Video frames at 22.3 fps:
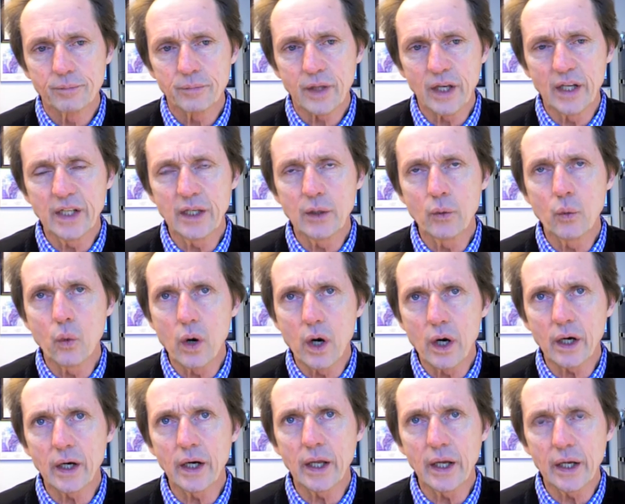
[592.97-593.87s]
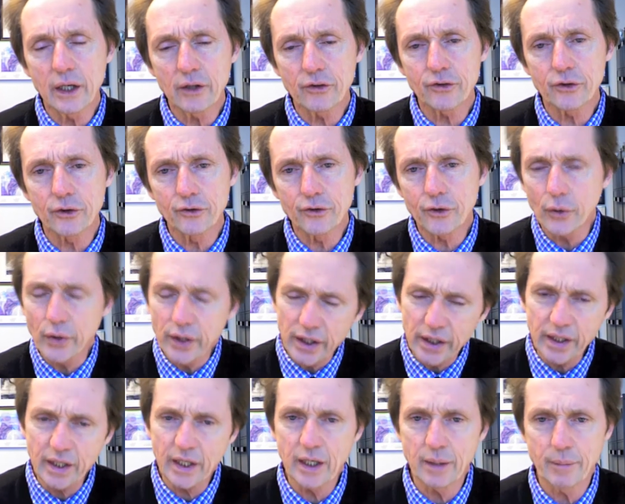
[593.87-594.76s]
And he wanted answers. So he
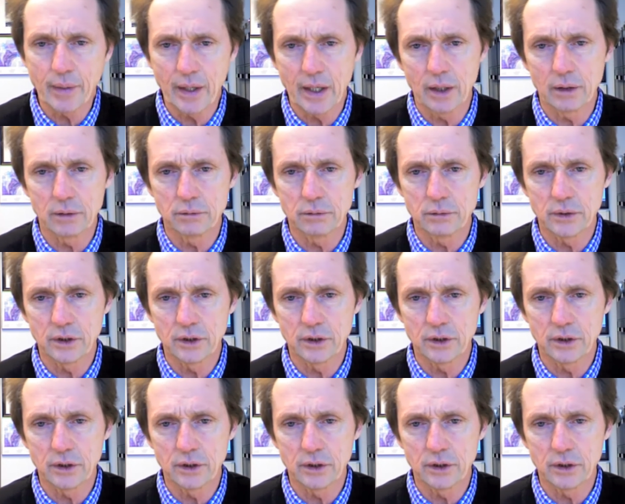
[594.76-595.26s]
came out